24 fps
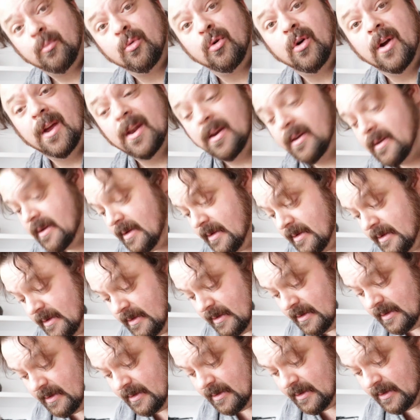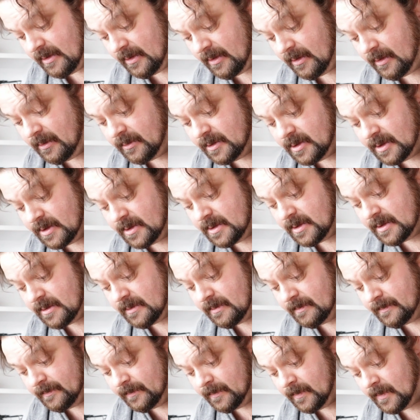print at all, just
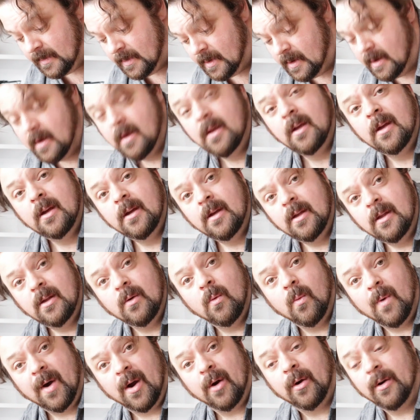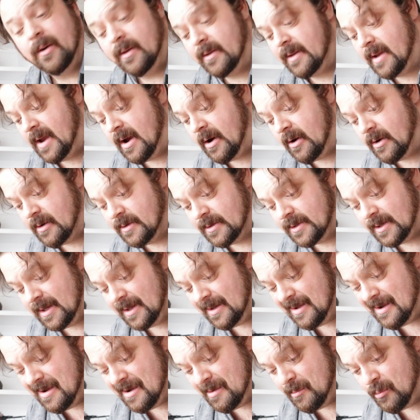wear and tear is a
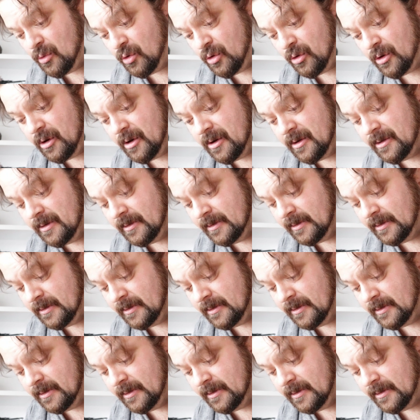lot more.